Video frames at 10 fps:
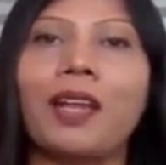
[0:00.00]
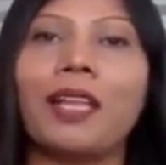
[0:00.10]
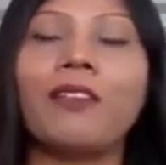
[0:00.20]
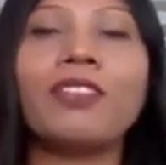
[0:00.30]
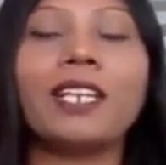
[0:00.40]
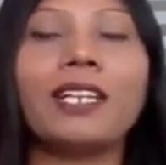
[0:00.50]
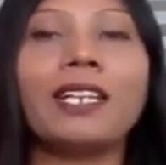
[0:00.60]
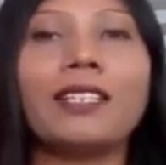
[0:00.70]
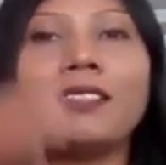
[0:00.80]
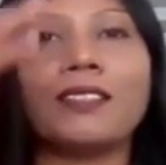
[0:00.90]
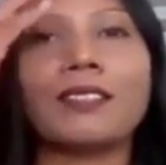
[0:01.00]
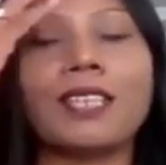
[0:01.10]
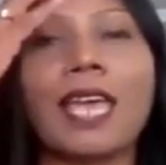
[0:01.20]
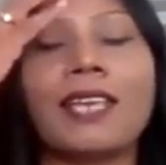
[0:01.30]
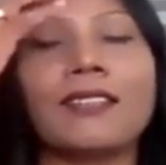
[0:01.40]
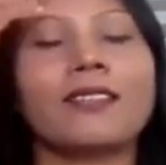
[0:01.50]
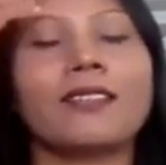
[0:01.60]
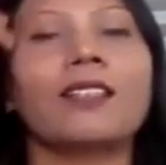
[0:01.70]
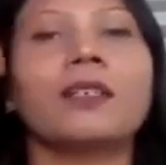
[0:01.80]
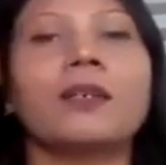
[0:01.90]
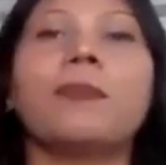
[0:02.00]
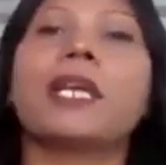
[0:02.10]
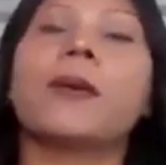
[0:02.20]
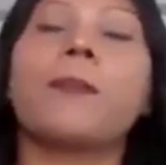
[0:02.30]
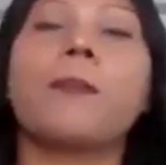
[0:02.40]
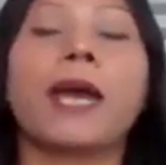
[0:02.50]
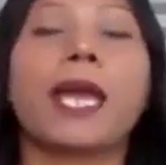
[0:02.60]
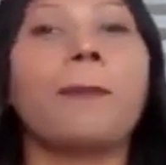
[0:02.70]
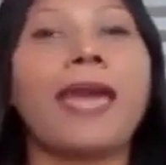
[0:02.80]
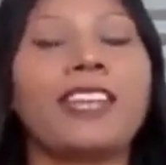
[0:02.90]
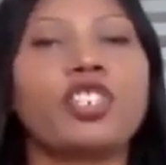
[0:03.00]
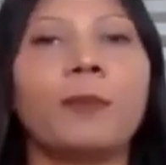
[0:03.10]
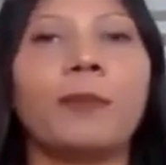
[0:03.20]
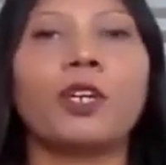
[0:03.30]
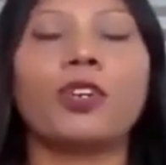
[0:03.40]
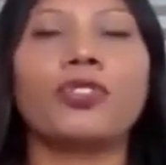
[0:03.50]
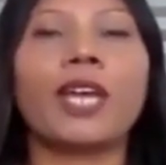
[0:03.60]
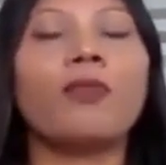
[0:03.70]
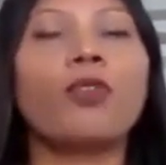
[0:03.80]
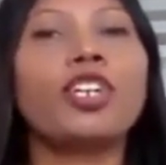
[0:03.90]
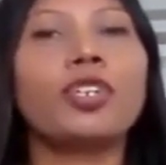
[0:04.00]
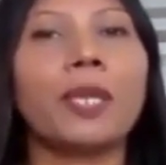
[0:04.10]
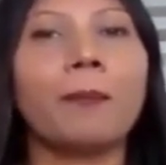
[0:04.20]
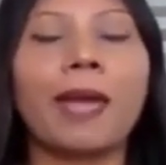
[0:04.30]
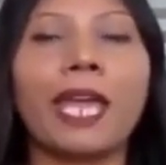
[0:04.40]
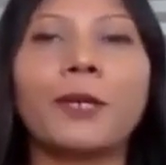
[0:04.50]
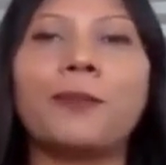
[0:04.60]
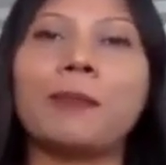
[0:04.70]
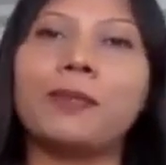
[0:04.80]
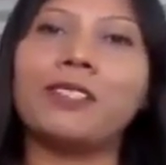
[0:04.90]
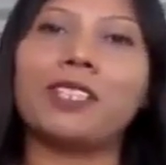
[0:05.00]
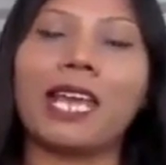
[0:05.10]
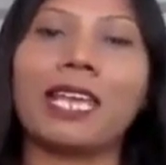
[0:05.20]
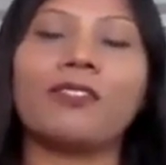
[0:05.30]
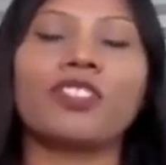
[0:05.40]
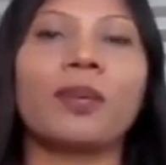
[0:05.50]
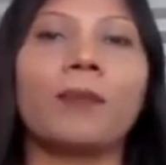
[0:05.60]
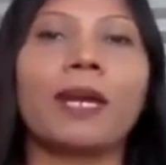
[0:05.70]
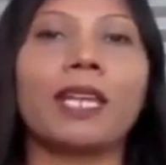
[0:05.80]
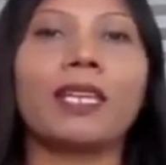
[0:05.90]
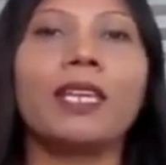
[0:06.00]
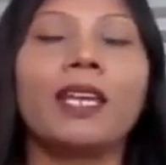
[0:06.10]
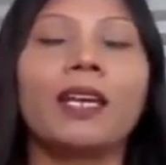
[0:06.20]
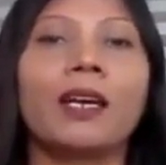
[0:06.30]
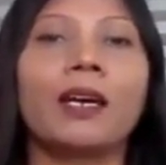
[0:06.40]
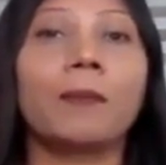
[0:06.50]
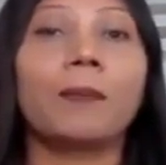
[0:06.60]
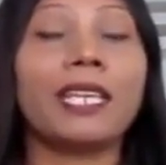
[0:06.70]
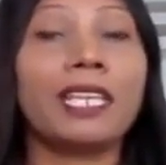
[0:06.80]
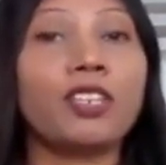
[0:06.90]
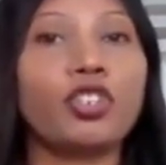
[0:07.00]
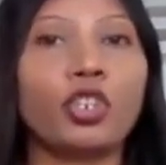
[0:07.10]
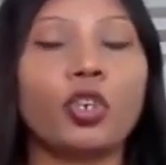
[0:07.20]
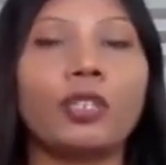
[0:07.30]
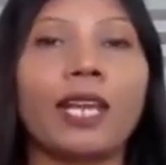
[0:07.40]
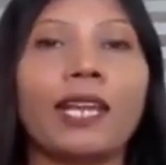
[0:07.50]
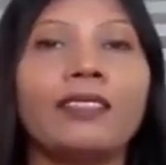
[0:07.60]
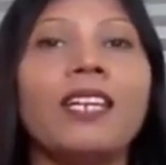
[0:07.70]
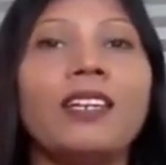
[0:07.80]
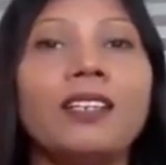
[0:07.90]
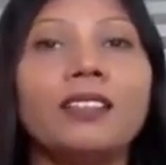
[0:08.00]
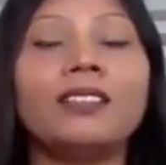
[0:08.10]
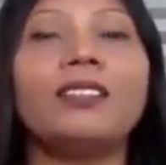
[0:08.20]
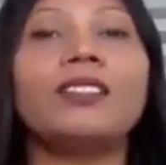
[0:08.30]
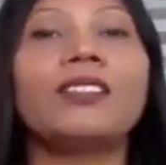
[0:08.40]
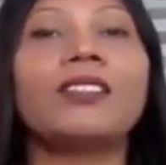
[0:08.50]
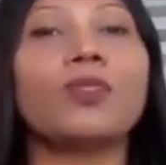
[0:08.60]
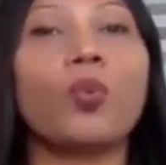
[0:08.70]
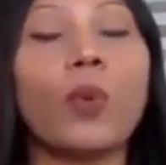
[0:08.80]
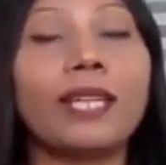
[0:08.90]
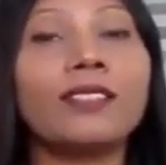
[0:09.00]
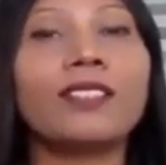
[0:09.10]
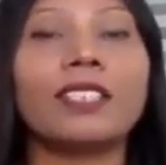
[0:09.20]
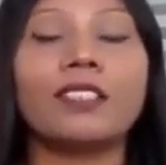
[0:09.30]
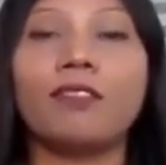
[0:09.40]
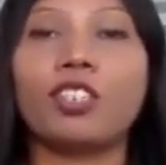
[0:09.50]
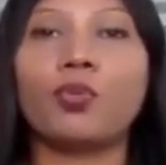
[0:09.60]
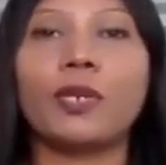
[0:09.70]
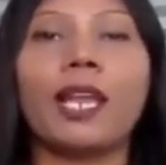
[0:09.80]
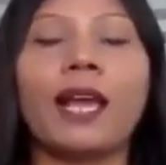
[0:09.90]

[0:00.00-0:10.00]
Definitely, this has become my passion because I want to impact people's lives by making sure that they learn this one skill, which will,